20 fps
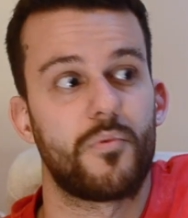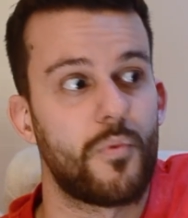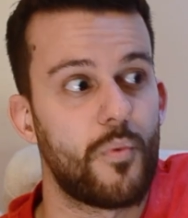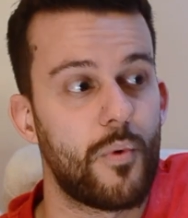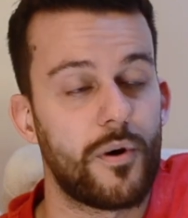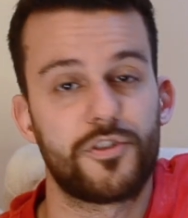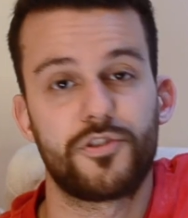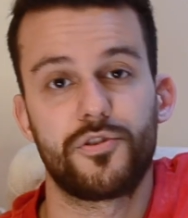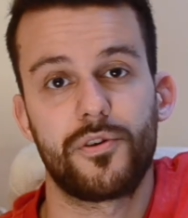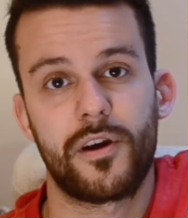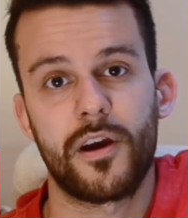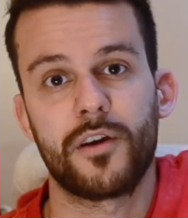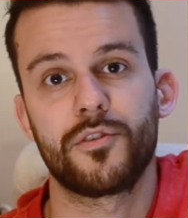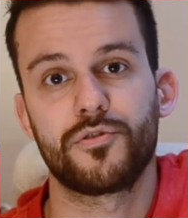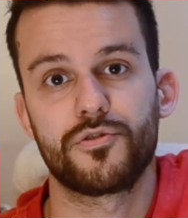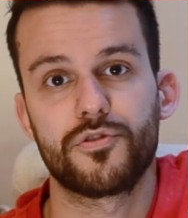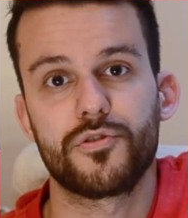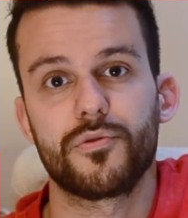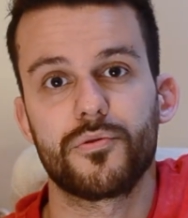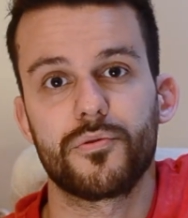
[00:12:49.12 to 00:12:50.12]
what you
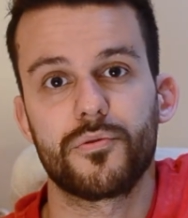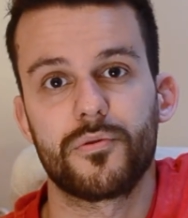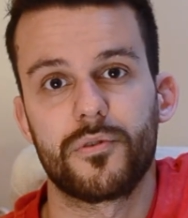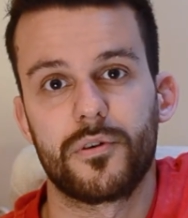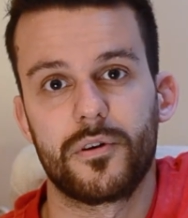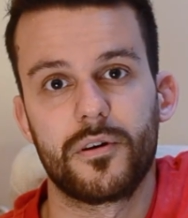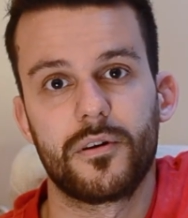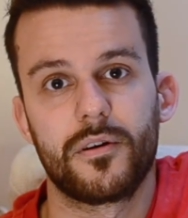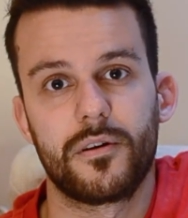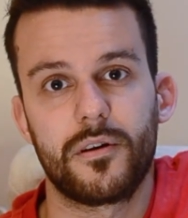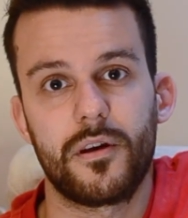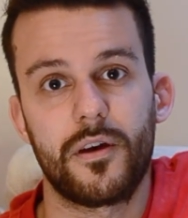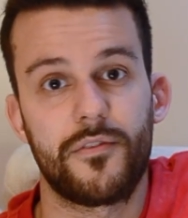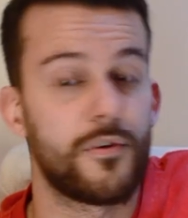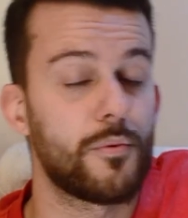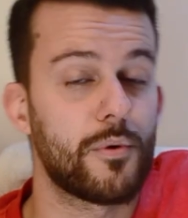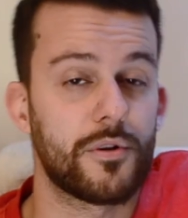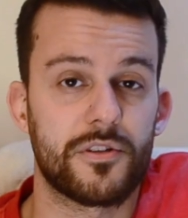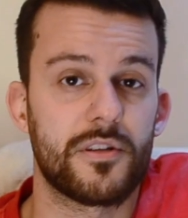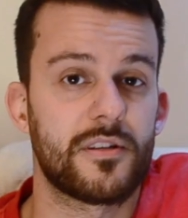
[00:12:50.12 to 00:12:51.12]
can do if
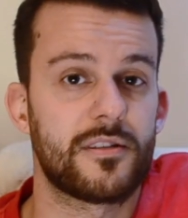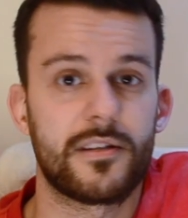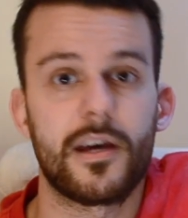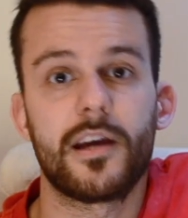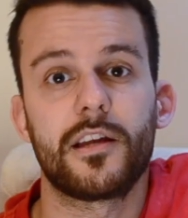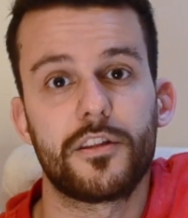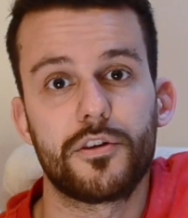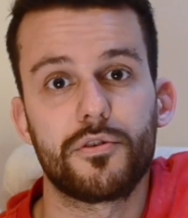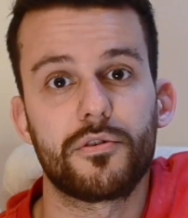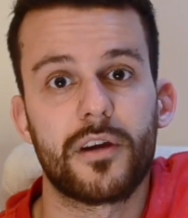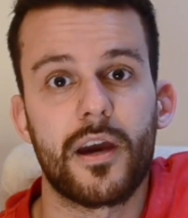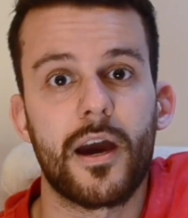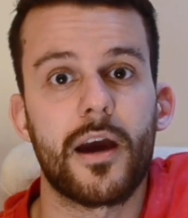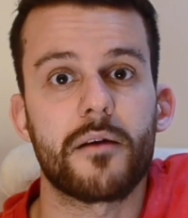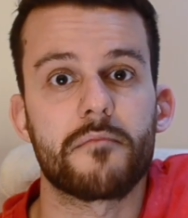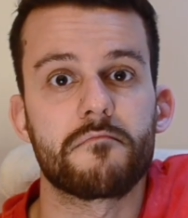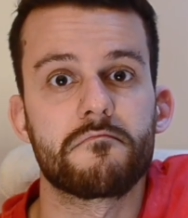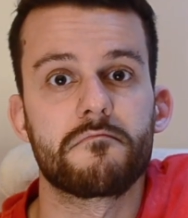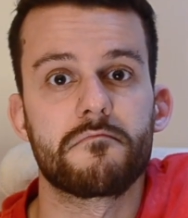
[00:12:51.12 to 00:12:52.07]
you want to stay in the U K.